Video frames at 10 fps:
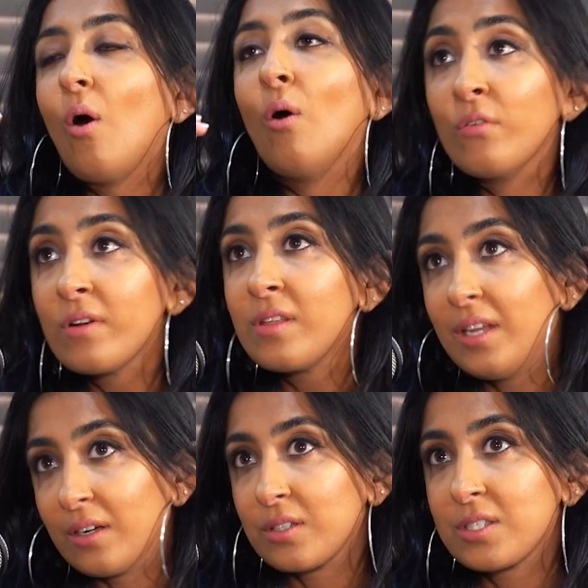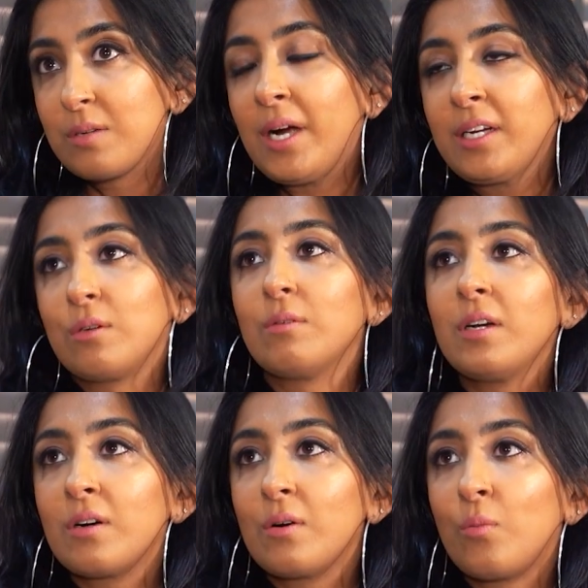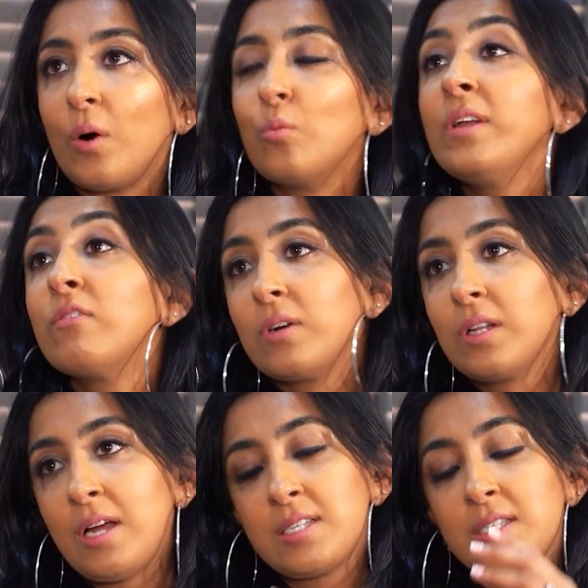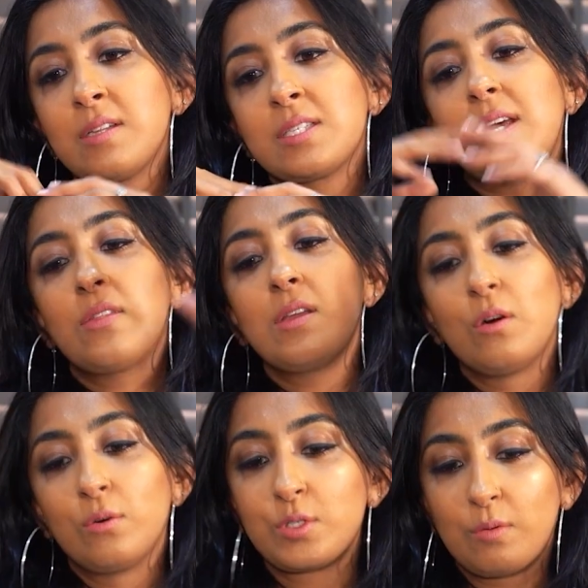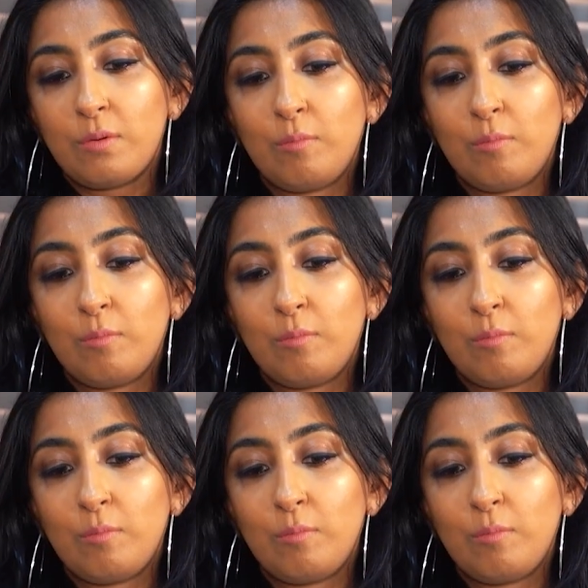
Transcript: Over the years in my career, what we've realized, and this I think goes